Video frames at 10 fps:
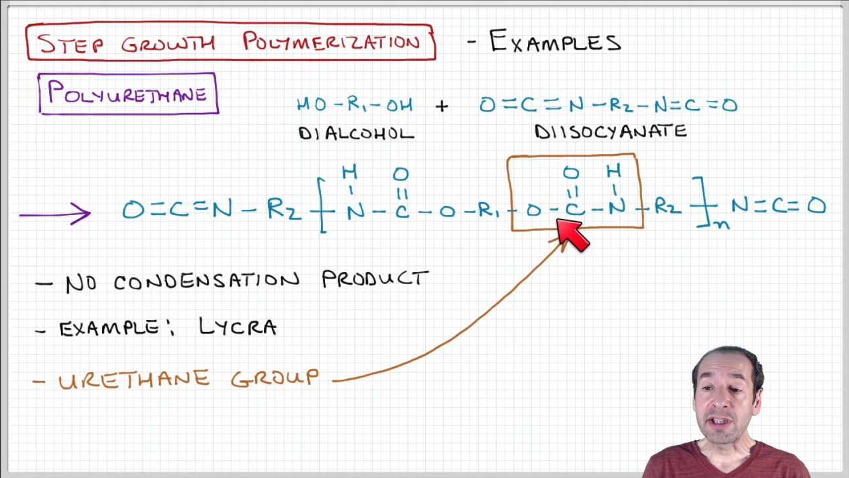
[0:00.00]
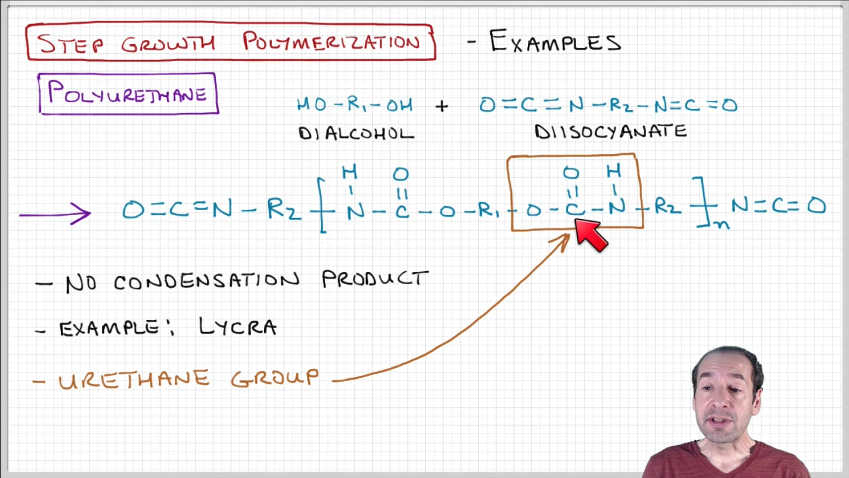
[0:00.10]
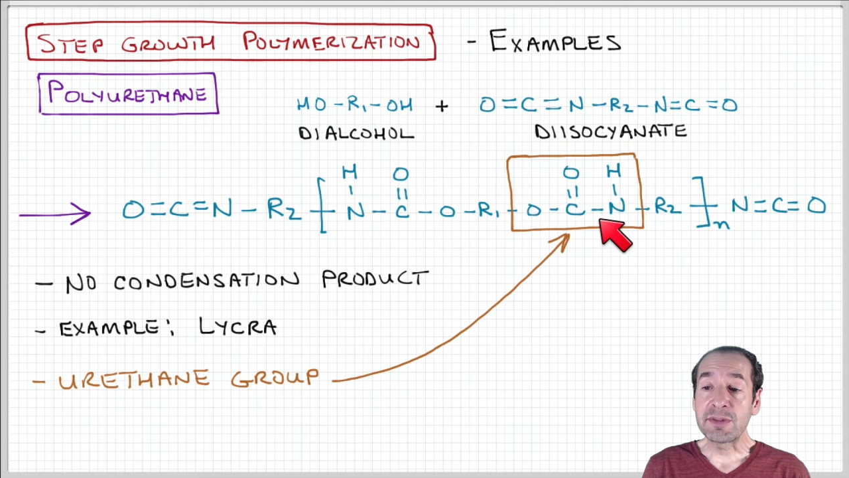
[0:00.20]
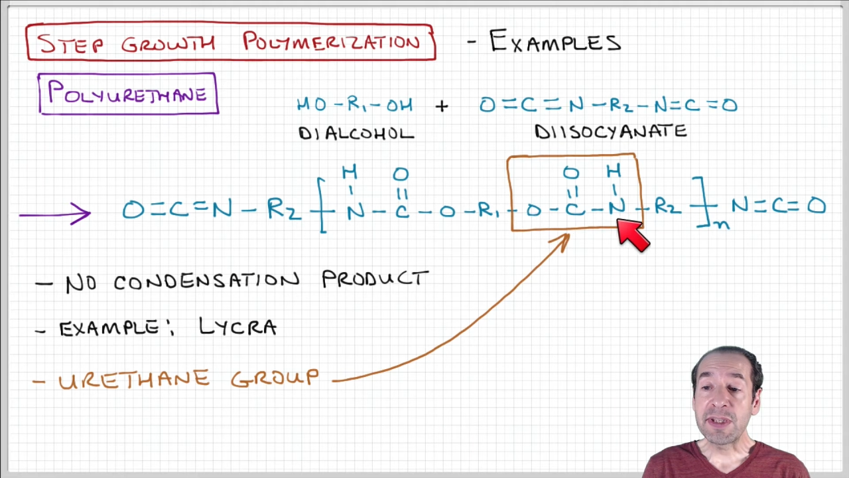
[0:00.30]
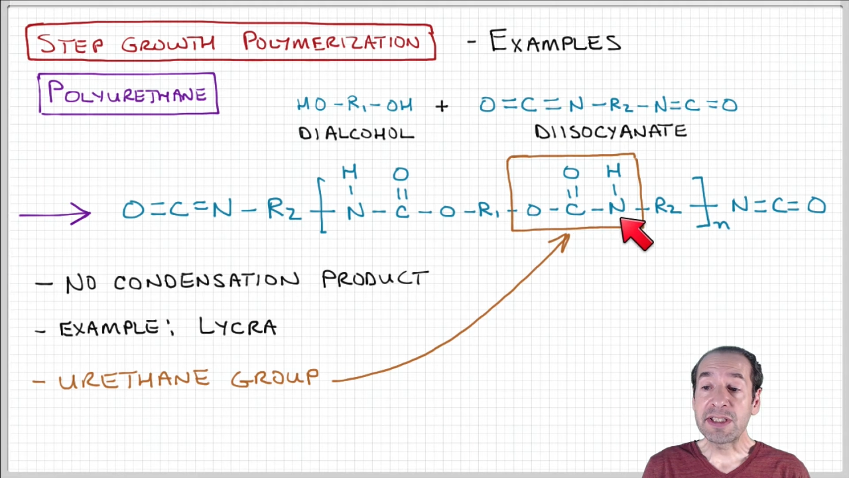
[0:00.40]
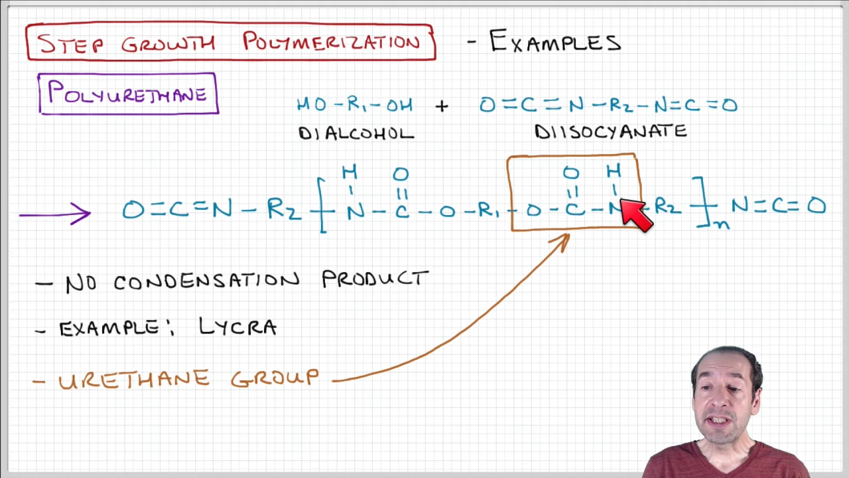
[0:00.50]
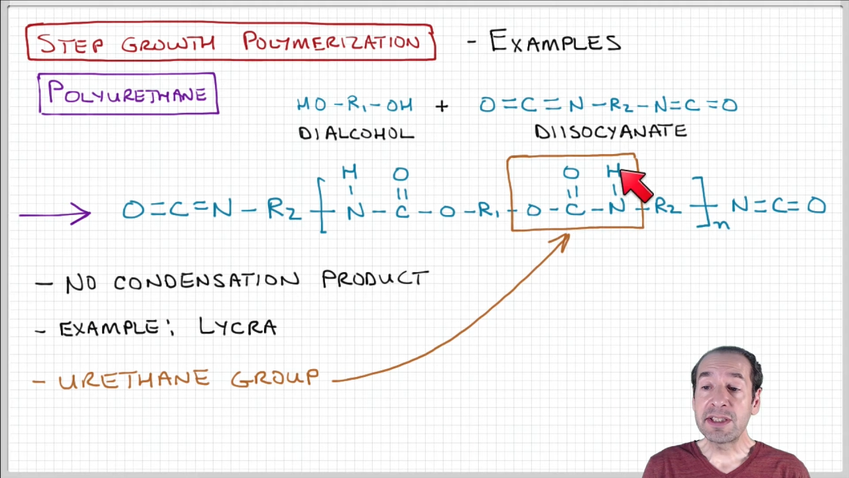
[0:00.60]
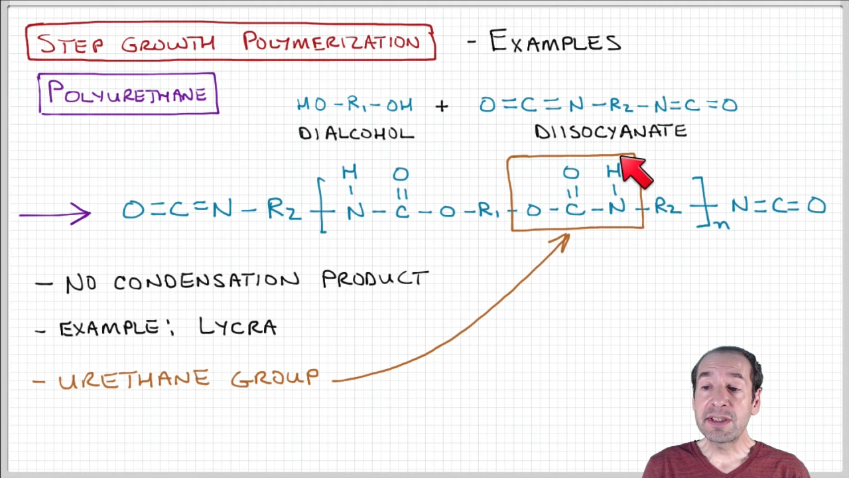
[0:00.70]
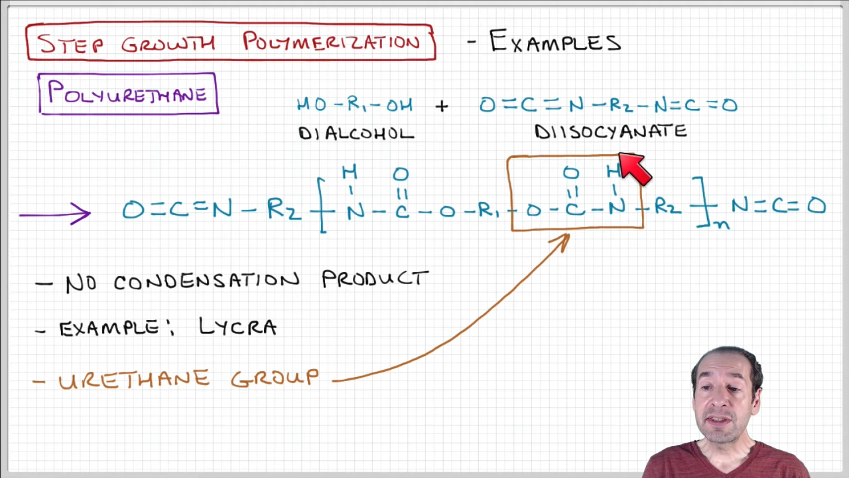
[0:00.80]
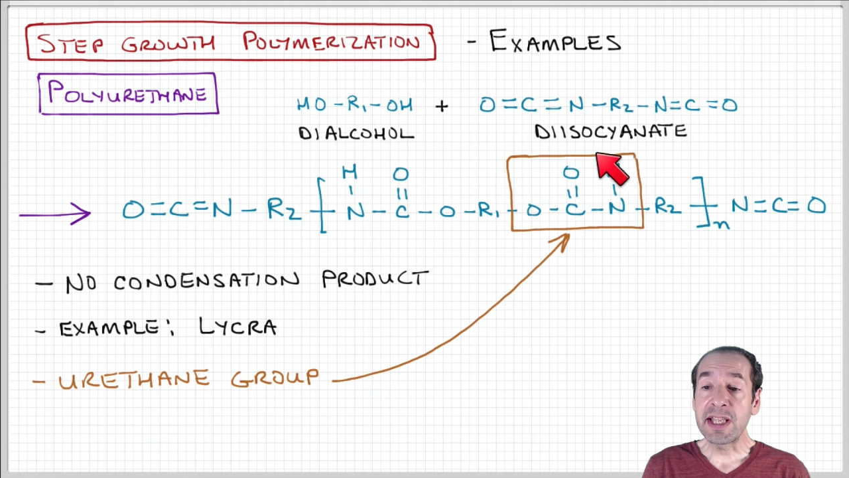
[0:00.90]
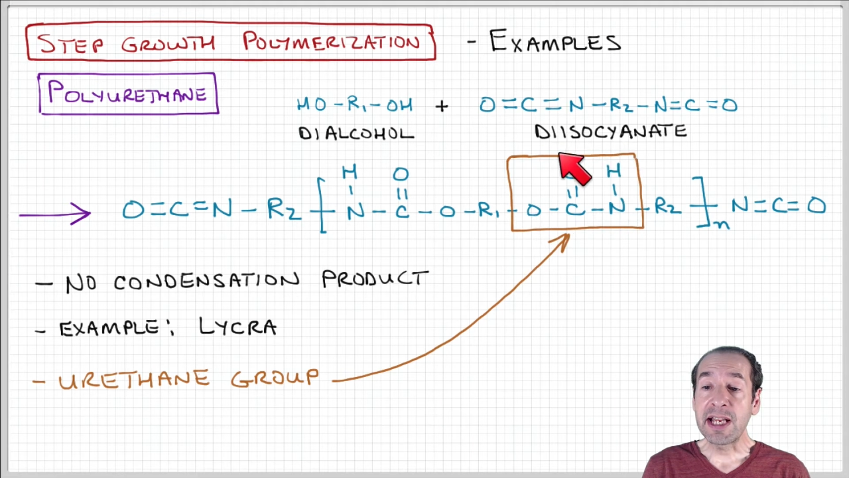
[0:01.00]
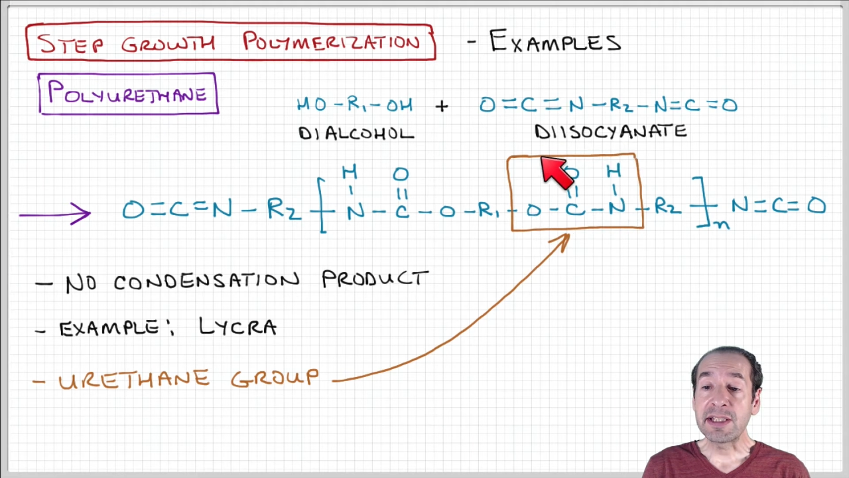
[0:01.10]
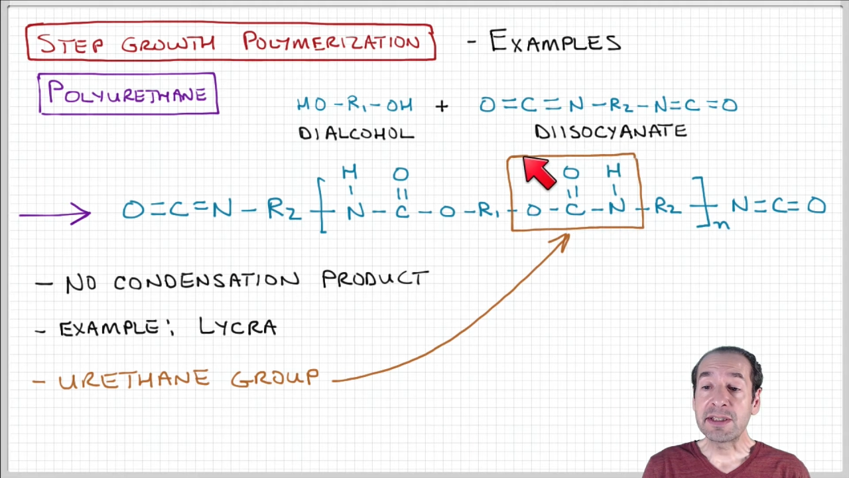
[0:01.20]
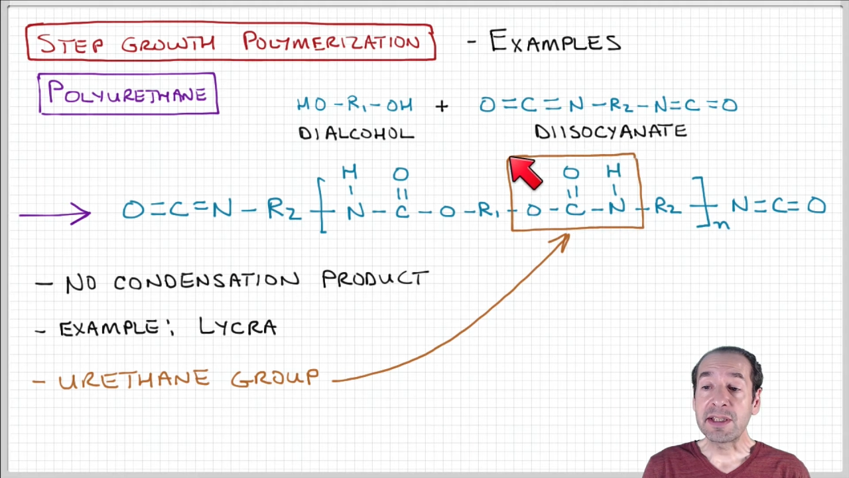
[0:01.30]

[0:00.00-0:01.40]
species that